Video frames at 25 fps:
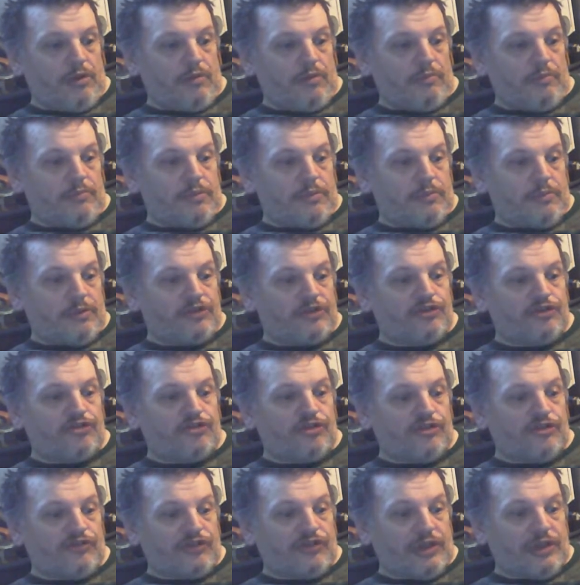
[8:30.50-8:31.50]
my
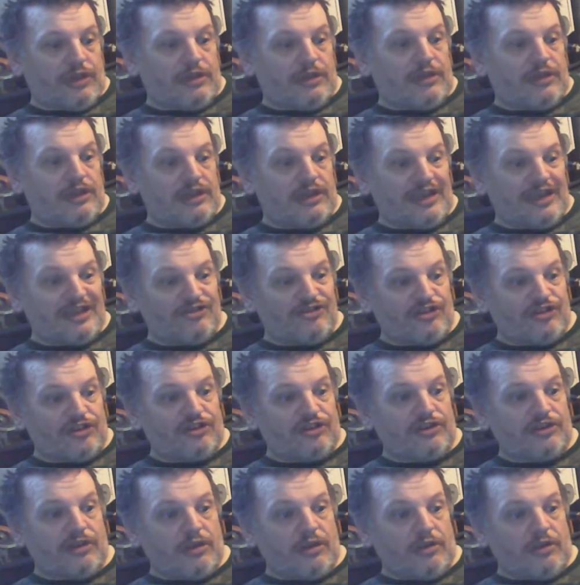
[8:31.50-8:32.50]
messages that he had actually
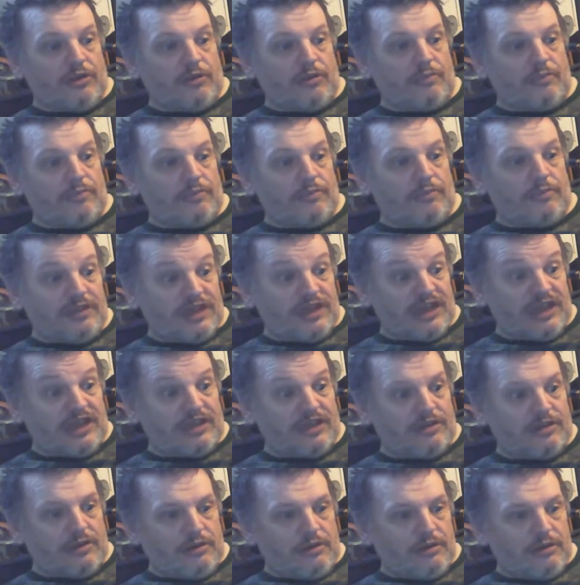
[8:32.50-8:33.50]

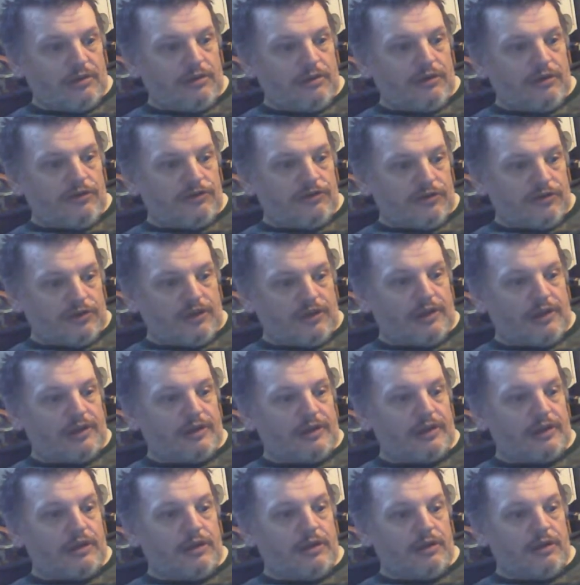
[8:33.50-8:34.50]
did
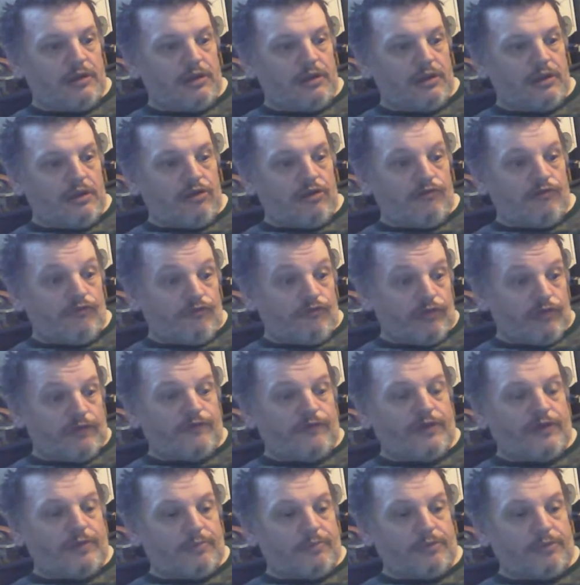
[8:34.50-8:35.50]
today
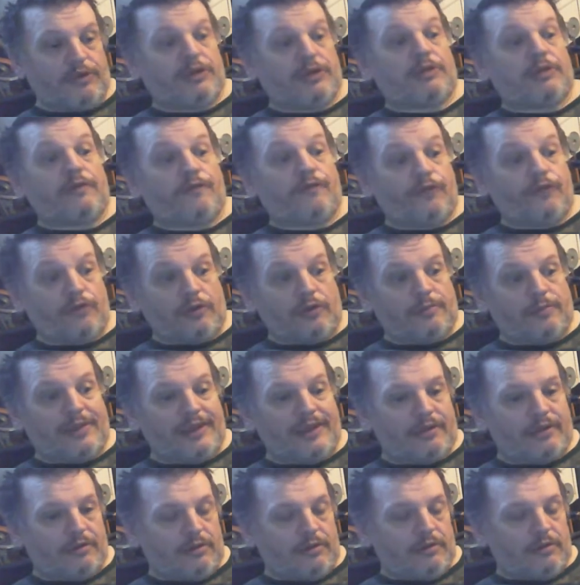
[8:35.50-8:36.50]
refund me the full
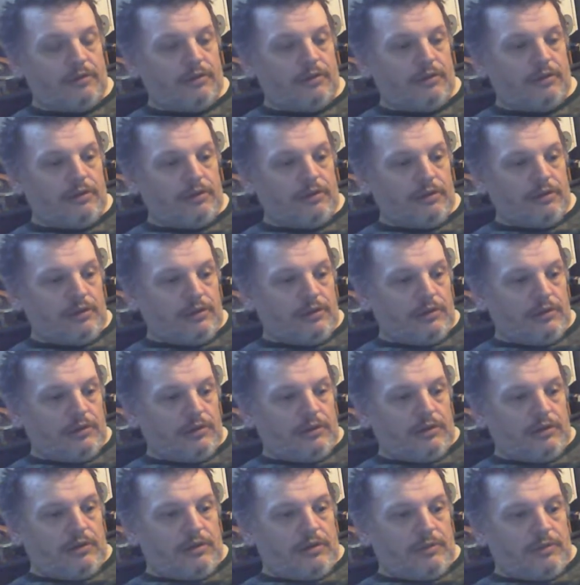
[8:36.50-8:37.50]
amount.
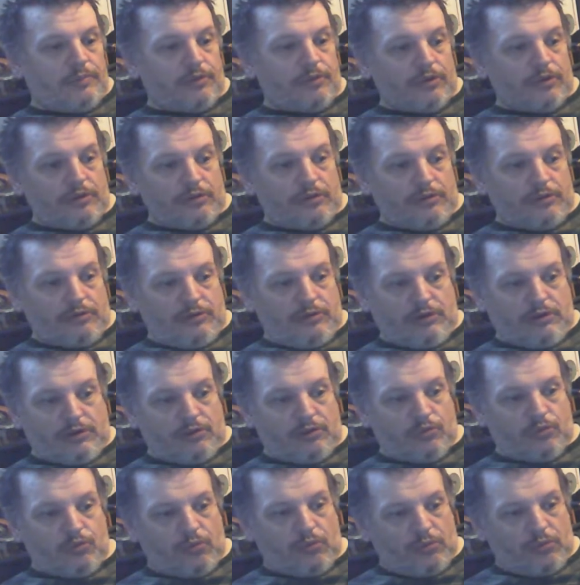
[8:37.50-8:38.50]
But you
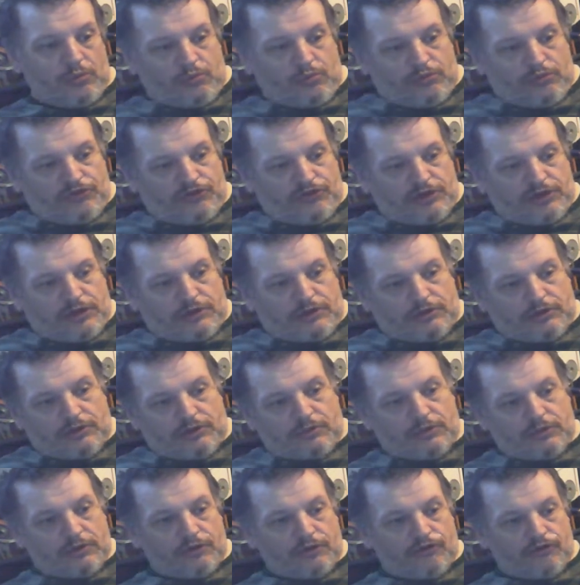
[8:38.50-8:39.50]
know, what was I going to do
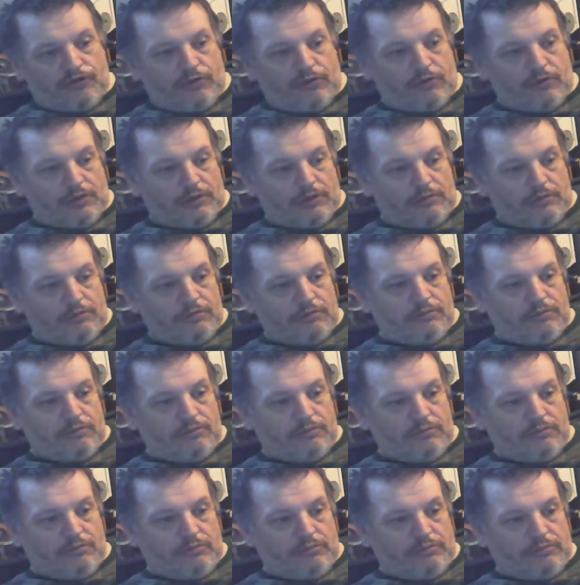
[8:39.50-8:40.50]
with the controller?
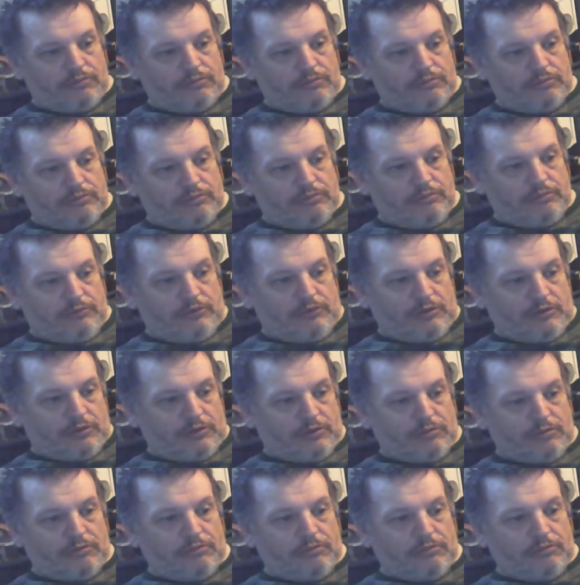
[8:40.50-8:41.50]
You
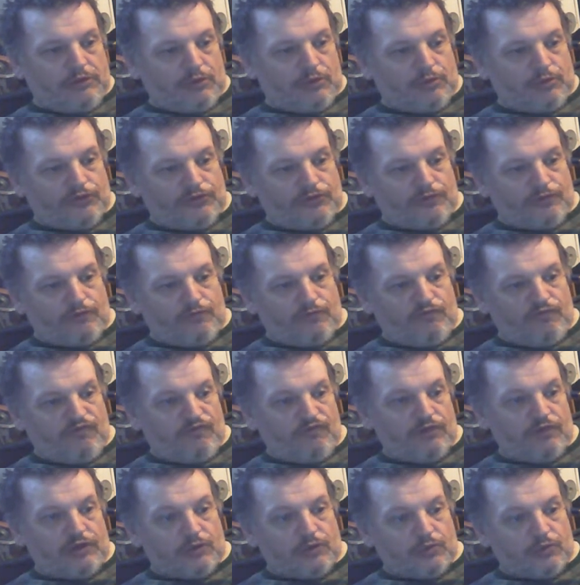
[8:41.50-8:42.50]
know, it wasn't
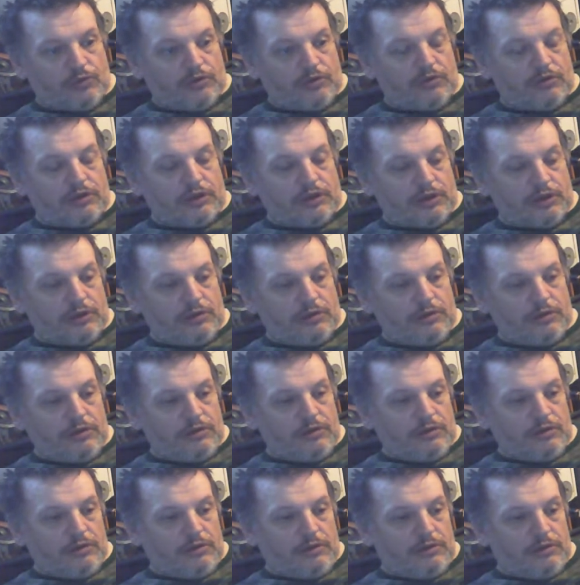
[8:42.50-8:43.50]
really working.
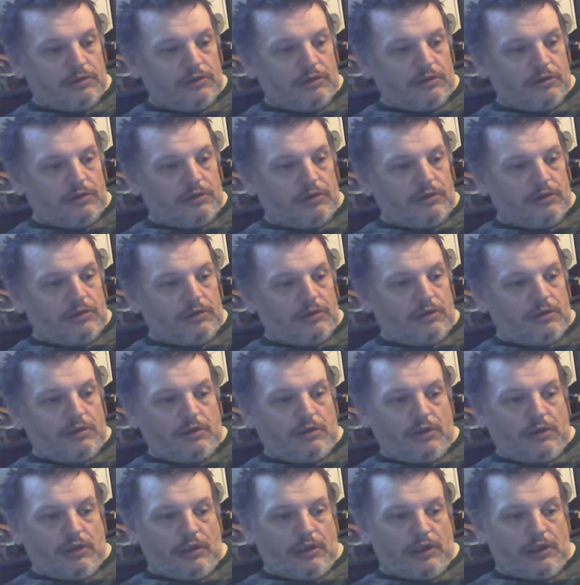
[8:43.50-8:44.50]

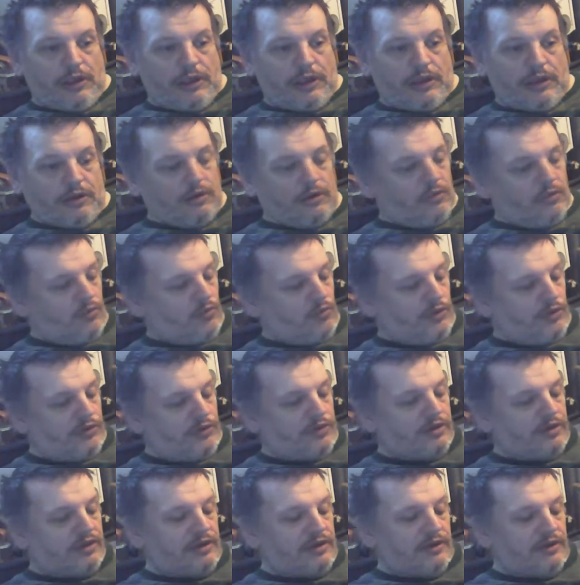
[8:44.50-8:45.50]
And with
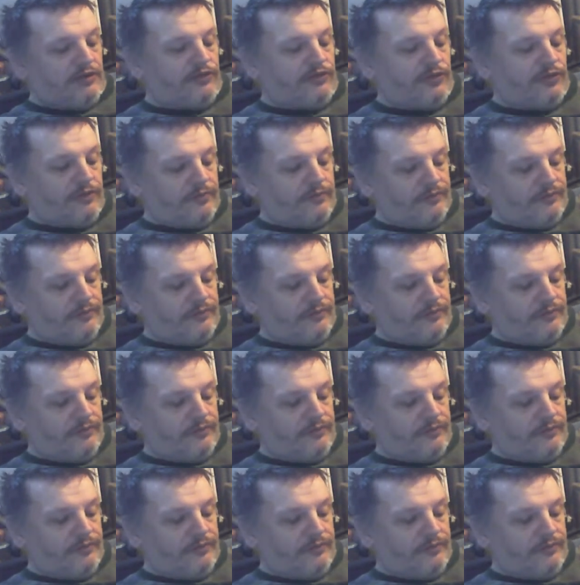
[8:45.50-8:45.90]
these